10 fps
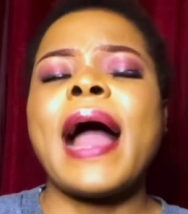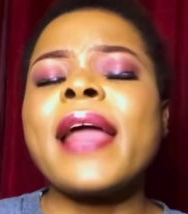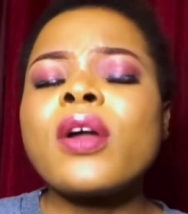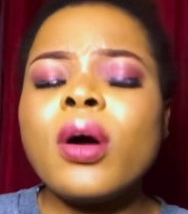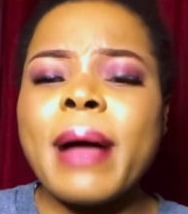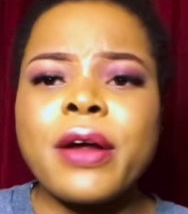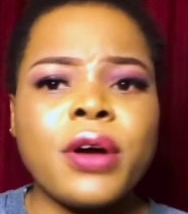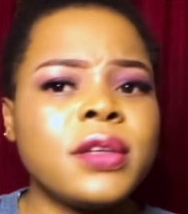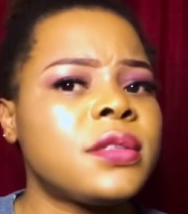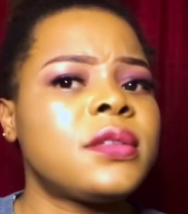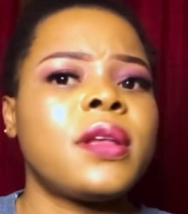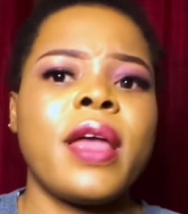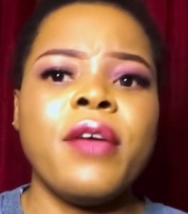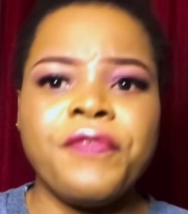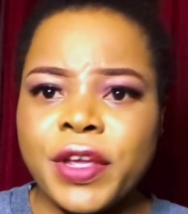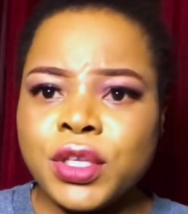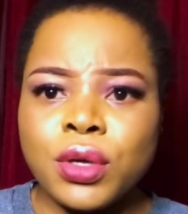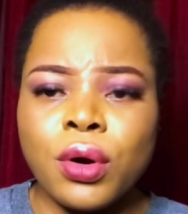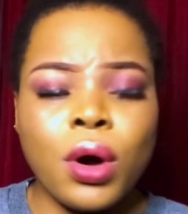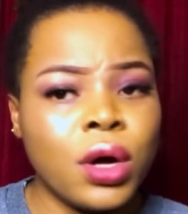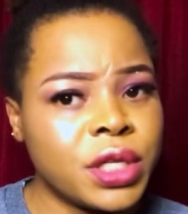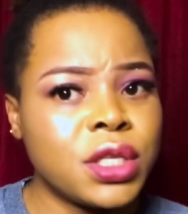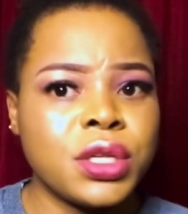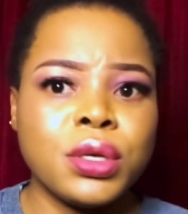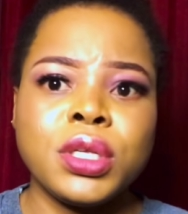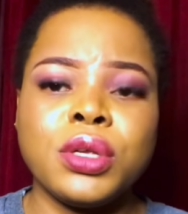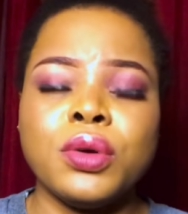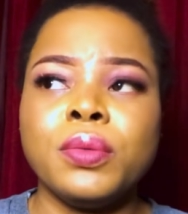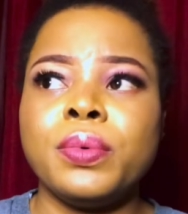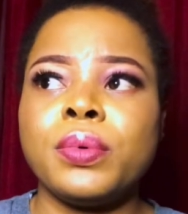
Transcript: I come across a video on this YouTube.